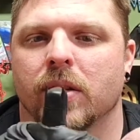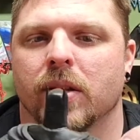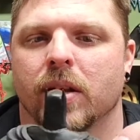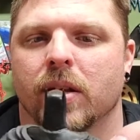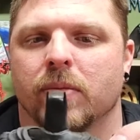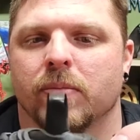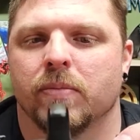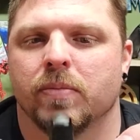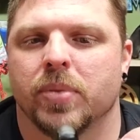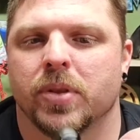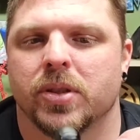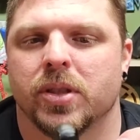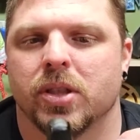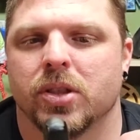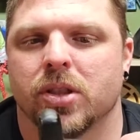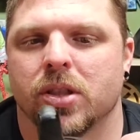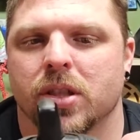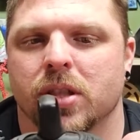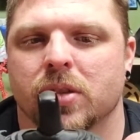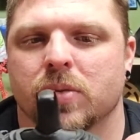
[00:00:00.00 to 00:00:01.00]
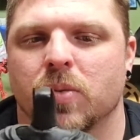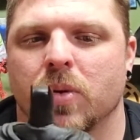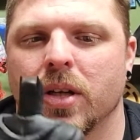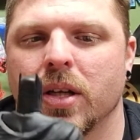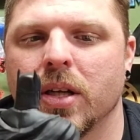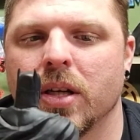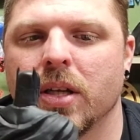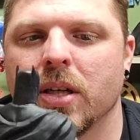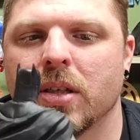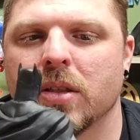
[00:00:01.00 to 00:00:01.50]
The position is what
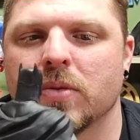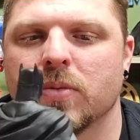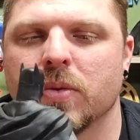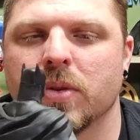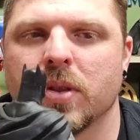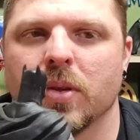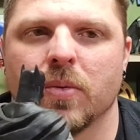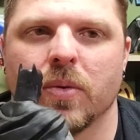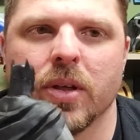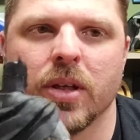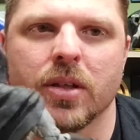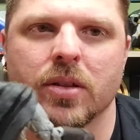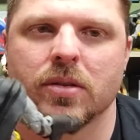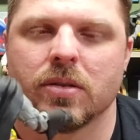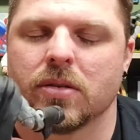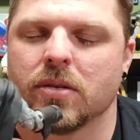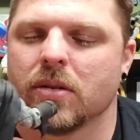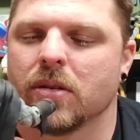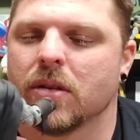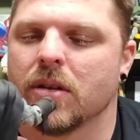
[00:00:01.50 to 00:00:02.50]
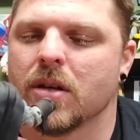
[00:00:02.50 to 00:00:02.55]
it is with the wrists.